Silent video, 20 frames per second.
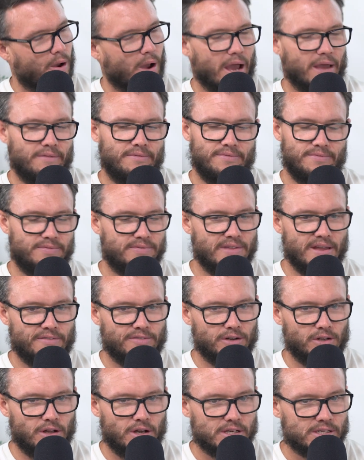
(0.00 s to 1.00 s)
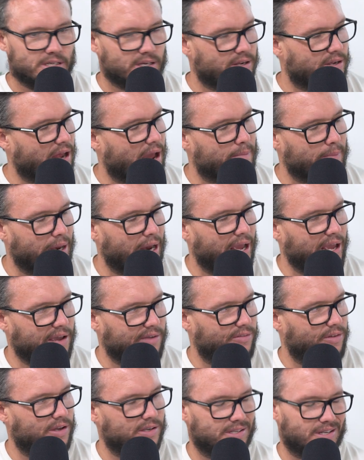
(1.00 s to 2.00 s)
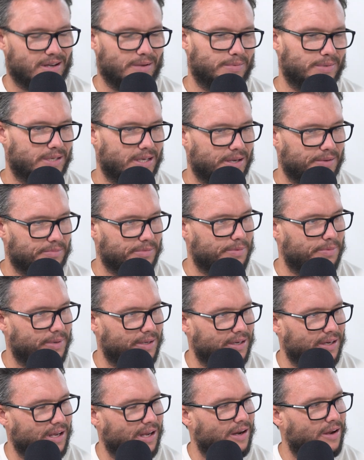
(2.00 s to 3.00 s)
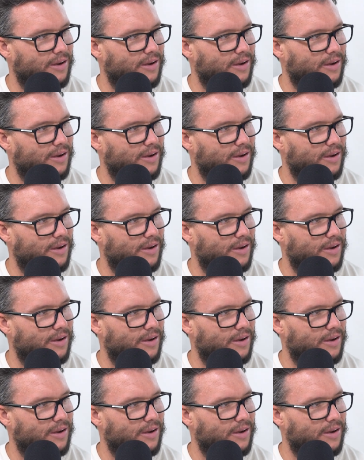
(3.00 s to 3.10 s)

I never lost. I mean, I have lost a couple times, but not